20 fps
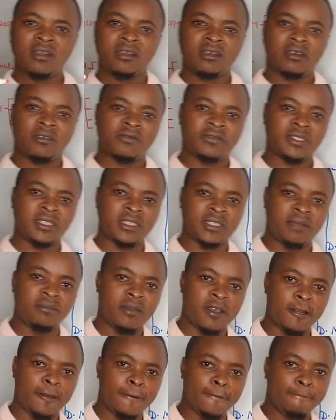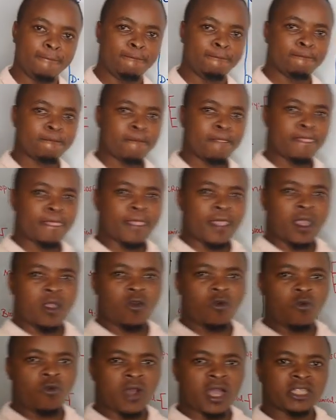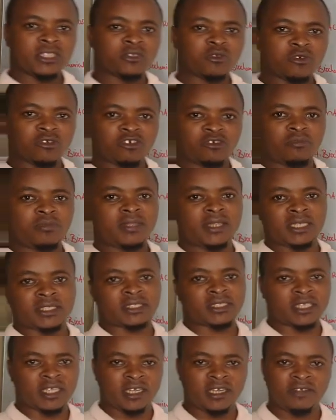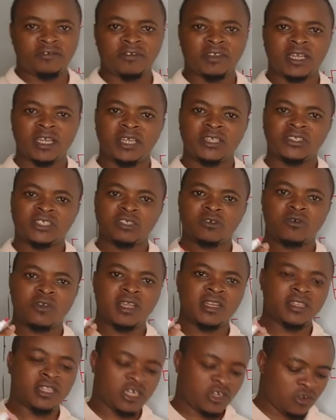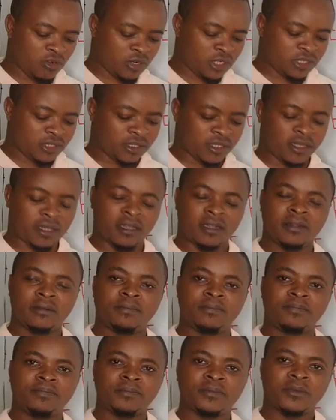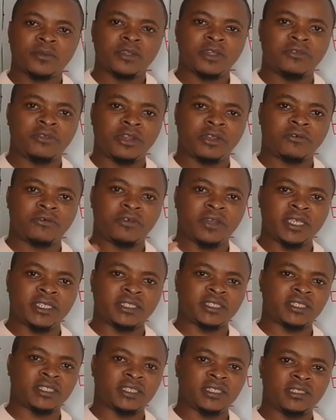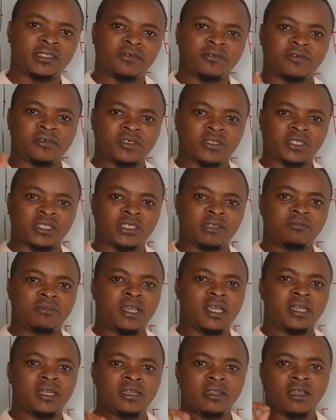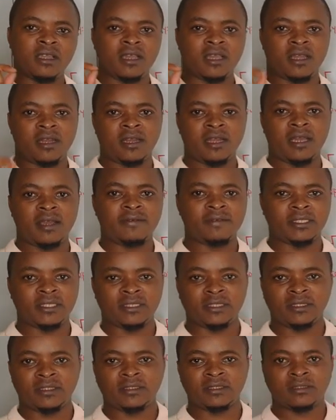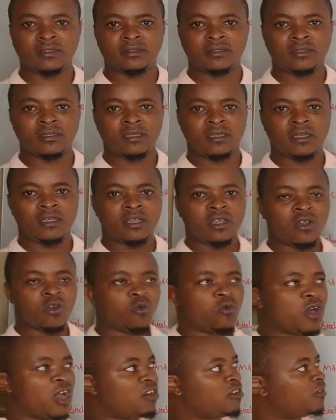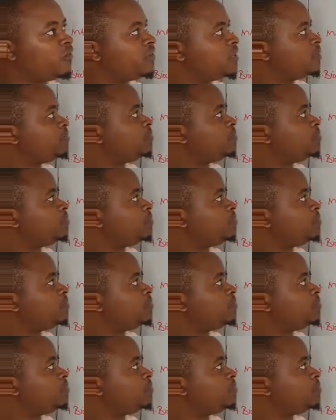of semen, what could be the significance when the doctor requests for semen analysis? One of the